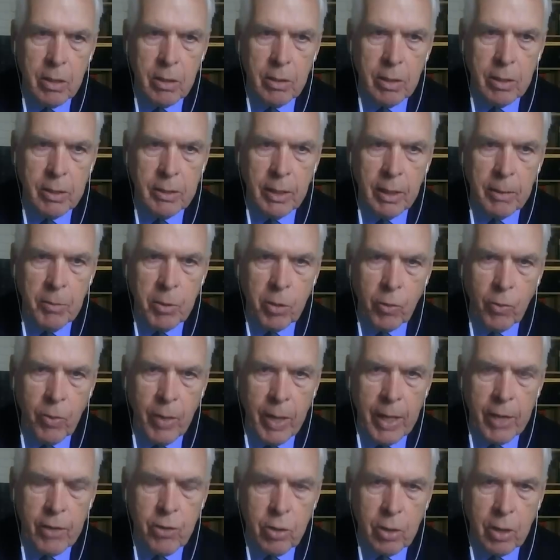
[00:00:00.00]
The
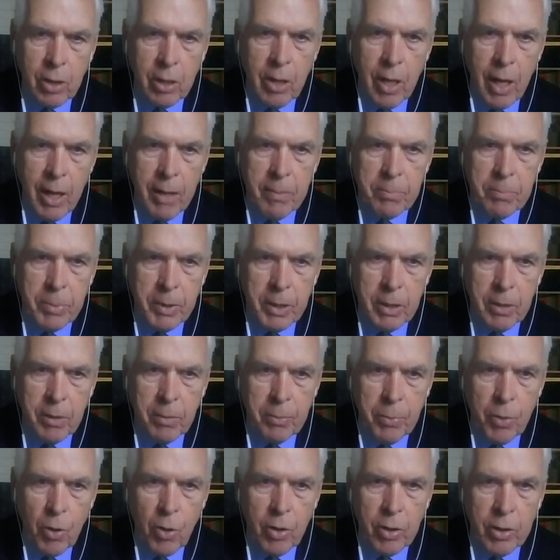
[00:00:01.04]
Democrats cannot be the
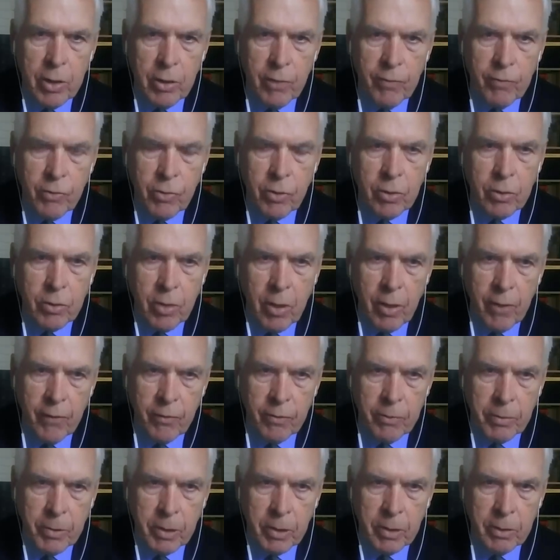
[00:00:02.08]
party of good
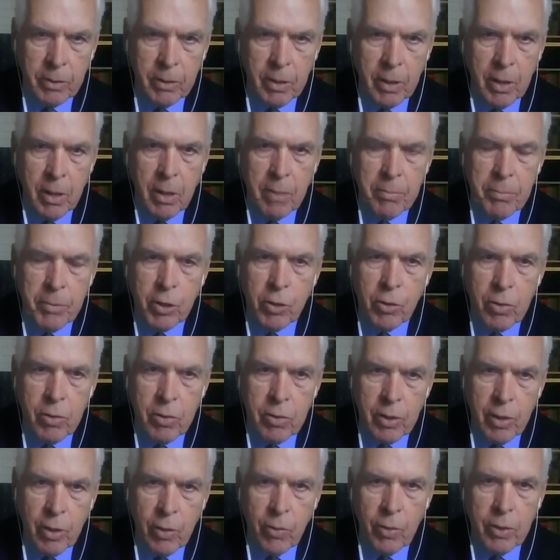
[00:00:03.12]
government
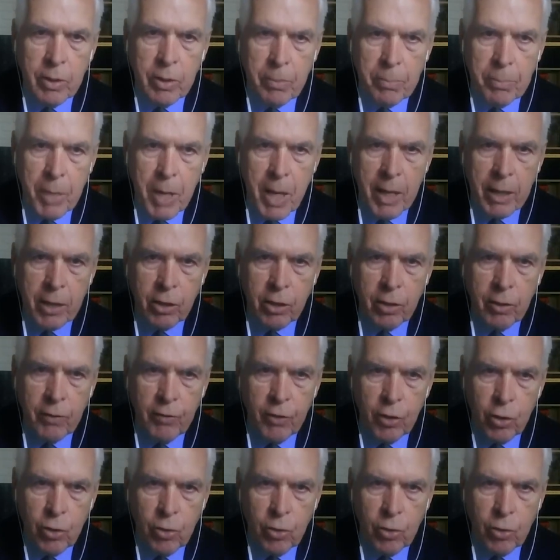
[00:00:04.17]
because they're in the pocket of the